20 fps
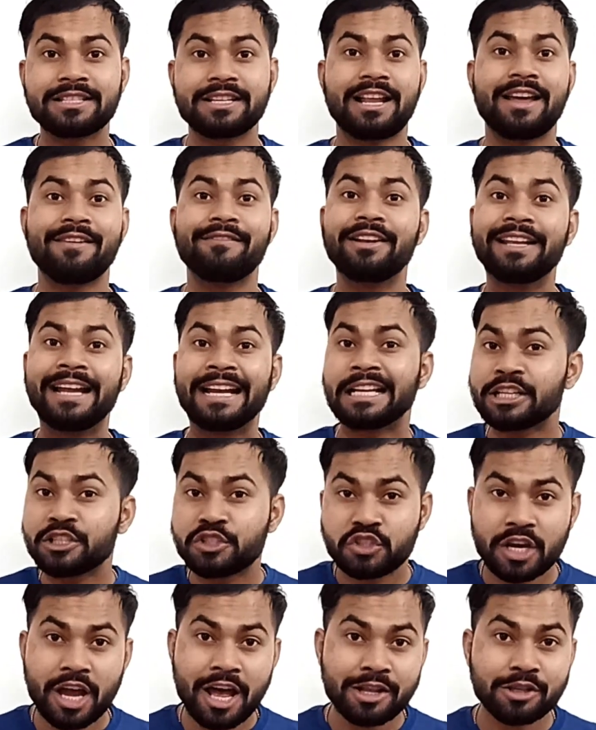and I will get a
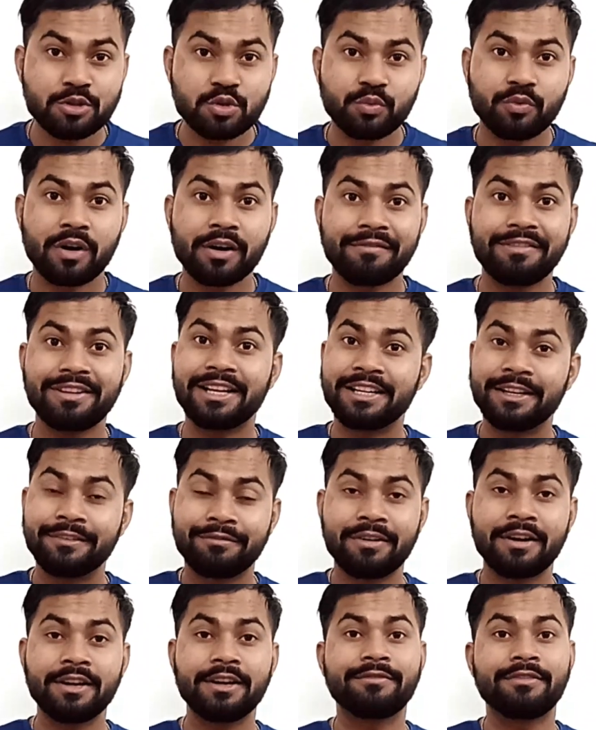chance to work with the
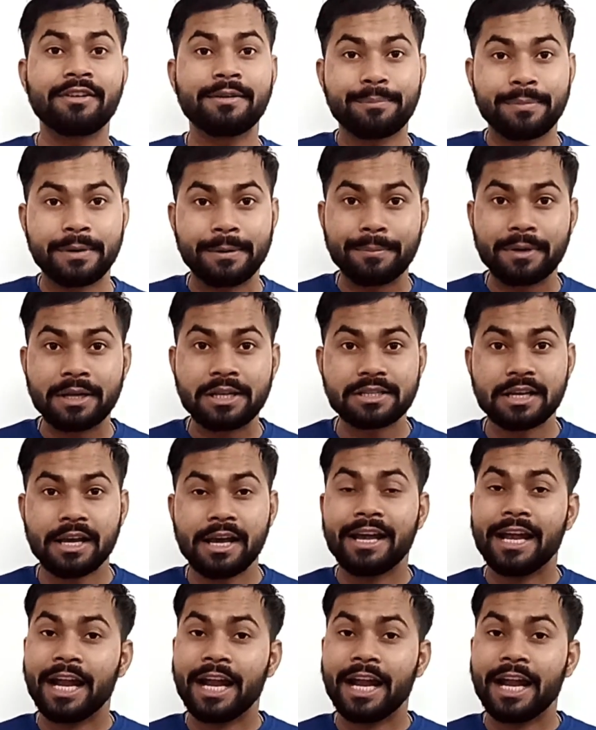different peoples.